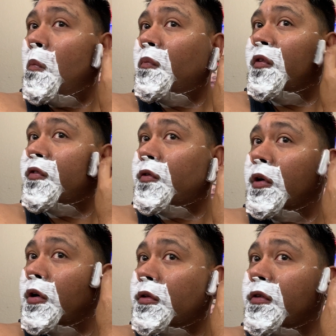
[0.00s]
This
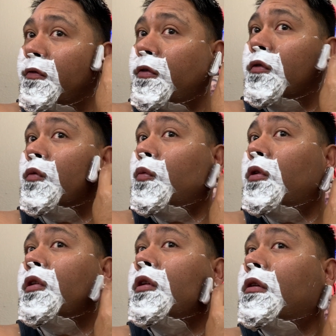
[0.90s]
knurling feels
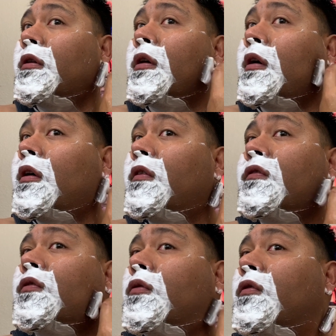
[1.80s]
really good in the
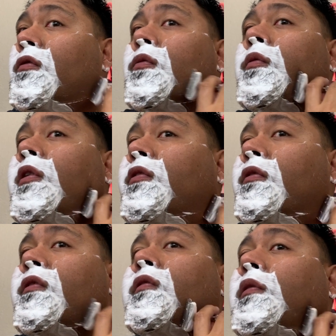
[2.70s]
hand. So does the
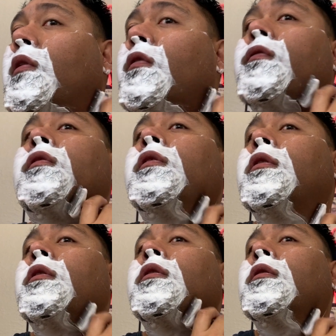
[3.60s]
razor itself.
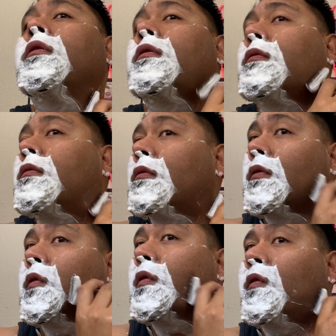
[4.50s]

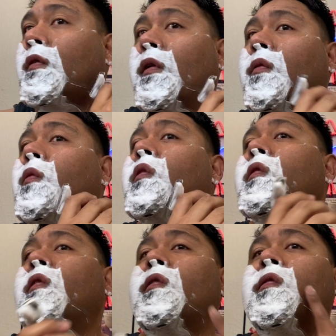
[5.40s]
It's got a really
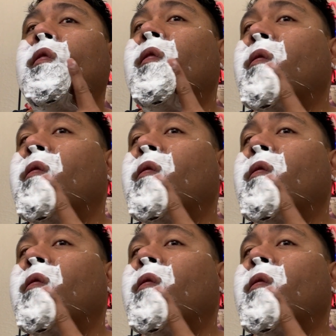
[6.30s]
nice